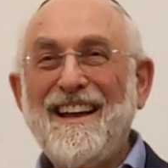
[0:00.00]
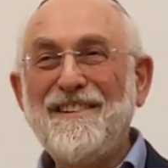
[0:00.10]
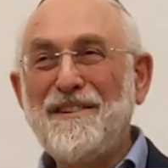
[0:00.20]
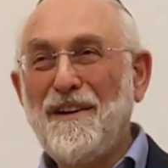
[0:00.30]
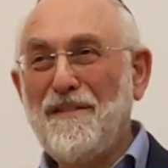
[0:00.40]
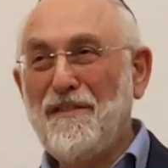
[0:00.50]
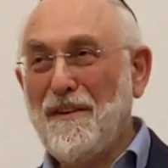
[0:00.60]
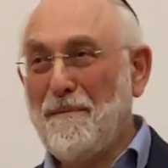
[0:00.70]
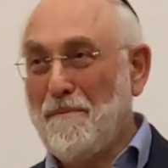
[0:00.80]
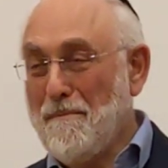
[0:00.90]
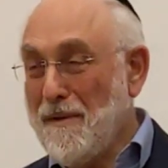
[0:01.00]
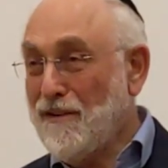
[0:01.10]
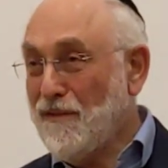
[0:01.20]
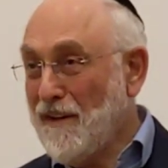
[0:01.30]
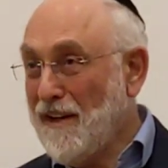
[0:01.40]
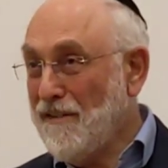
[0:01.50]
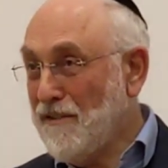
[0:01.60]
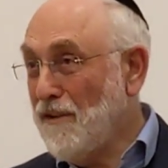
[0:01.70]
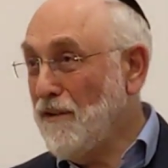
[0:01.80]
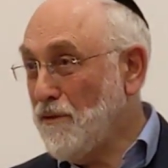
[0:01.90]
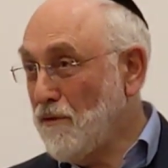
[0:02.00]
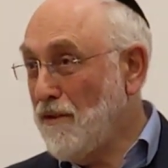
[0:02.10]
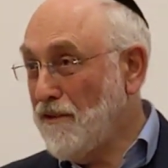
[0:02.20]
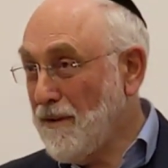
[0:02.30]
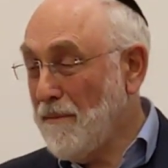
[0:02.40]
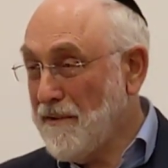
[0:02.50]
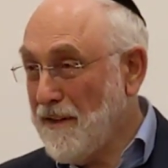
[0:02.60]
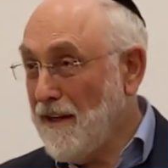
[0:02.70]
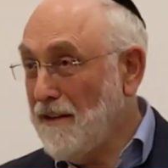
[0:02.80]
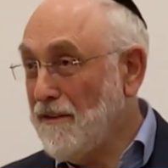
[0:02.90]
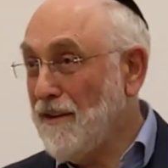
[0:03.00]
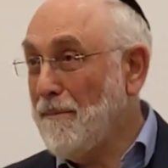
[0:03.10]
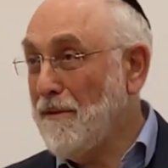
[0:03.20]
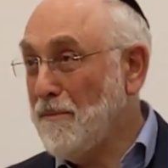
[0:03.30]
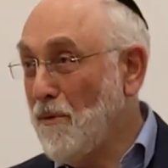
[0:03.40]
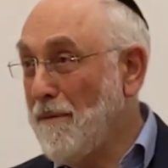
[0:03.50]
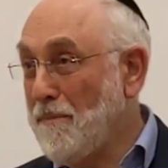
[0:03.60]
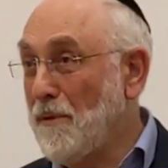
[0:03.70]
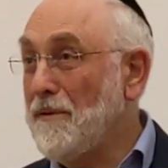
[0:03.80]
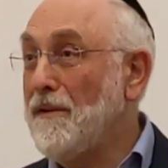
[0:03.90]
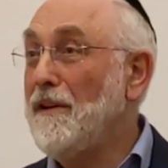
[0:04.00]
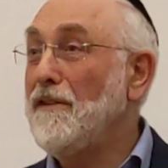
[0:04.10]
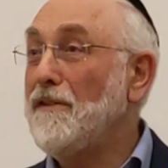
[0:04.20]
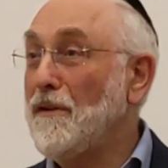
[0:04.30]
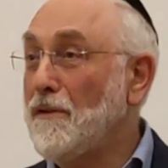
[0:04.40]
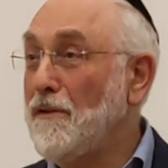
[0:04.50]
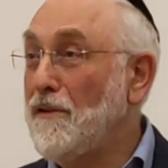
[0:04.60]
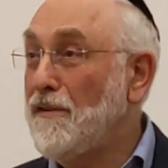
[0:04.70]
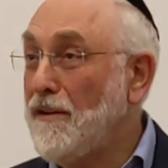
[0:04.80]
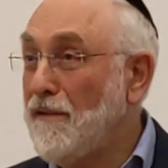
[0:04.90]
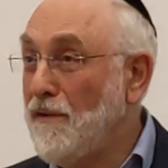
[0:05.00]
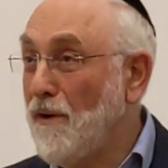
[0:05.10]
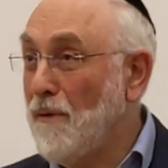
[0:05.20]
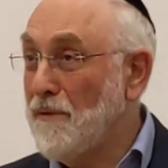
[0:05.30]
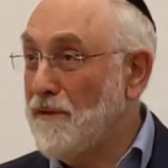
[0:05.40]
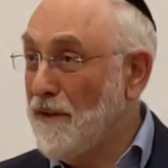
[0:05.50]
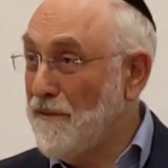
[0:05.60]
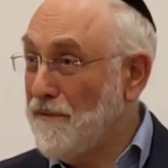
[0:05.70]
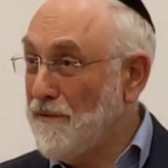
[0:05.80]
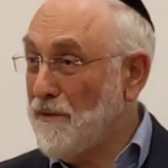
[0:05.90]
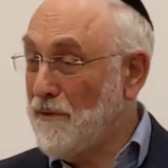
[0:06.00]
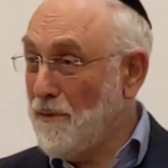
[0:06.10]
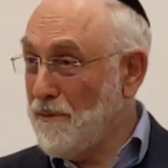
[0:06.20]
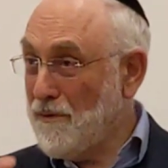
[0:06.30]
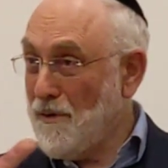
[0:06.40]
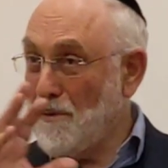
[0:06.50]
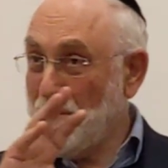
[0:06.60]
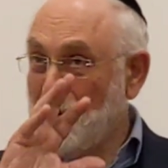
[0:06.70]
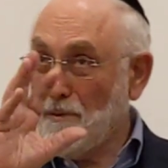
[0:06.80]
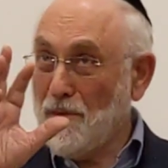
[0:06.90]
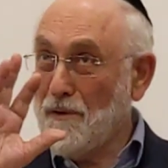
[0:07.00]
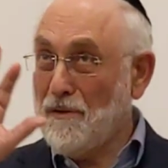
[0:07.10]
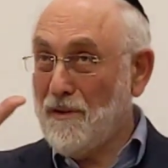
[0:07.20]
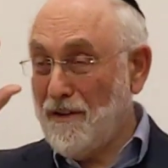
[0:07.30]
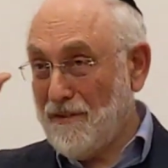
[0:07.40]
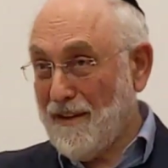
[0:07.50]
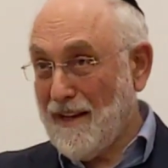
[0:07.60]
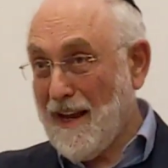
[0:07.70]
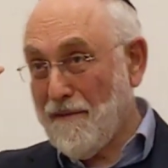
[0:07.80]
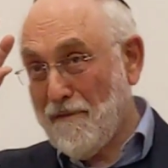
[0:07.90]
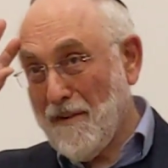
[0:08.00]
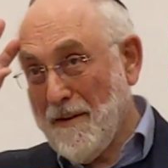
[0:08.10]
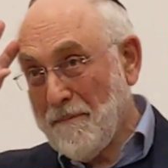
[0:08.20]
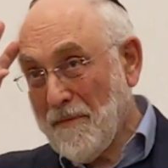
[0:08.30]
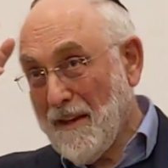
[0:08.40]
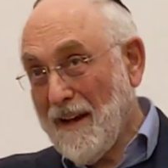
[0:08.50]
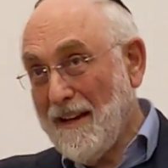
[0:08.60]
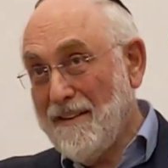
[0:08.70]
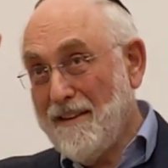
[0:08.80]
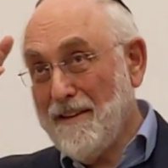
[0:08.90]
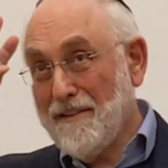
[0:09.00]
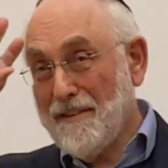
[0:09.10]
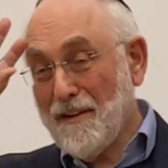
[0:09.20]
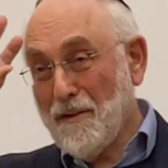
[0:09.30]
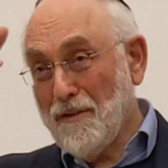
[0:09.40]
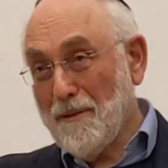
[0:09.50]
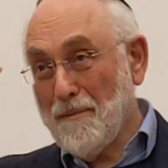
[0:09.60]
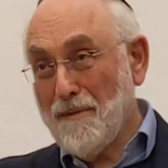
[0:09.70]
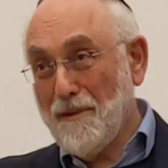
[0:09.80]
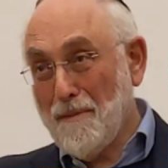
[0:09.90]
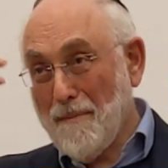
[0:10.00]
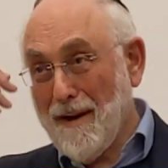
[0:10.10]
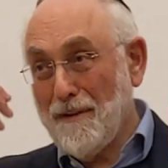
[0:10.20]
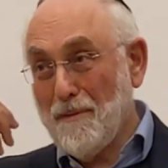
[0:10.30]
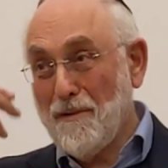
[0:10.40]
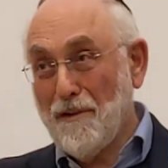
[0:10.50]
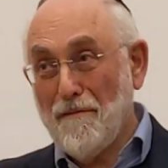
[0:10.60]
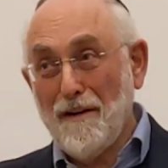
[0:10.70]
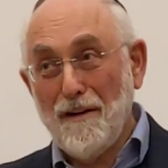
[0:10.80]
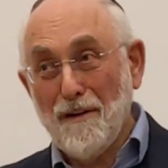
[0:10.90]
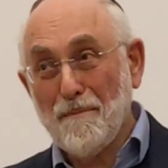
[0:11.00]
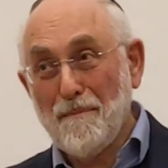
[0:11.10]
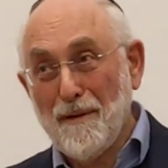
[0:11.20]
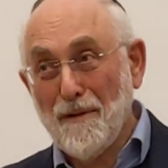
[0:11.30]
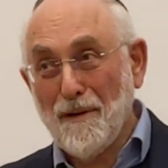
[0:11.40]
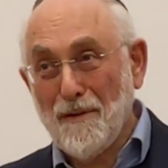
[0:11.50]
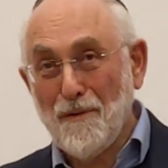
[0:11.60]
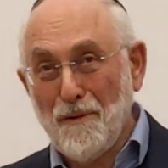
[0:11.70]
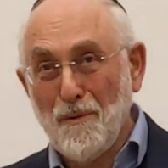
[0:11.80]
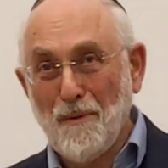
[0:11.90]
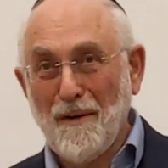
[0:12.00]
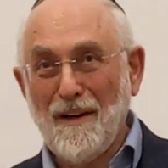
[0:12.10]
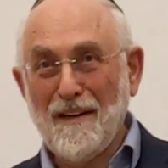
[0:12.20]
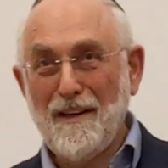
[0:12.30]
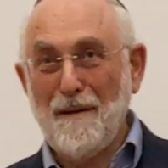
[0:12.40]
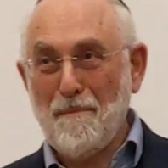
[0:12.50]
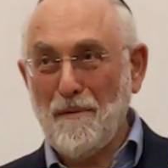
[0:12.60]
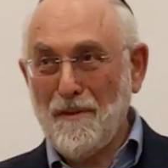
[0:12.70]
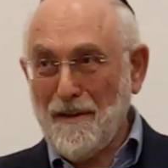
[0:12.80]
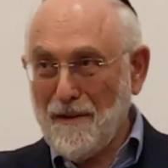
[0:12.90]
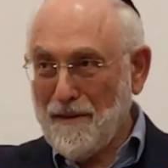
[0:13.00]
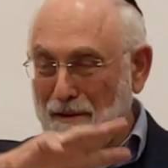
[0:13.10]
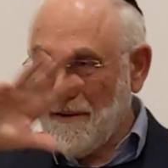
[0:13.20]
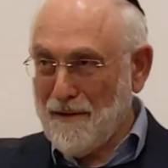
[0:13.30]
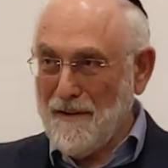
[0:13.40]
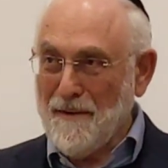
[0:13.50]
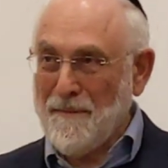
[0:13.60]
And so if the mitzvah is not to cheat somebody else, how much more important it is not to deceive your own self. So don't go to those things and have ideas and concepts in your mind which are really not belonging to you, and keep within the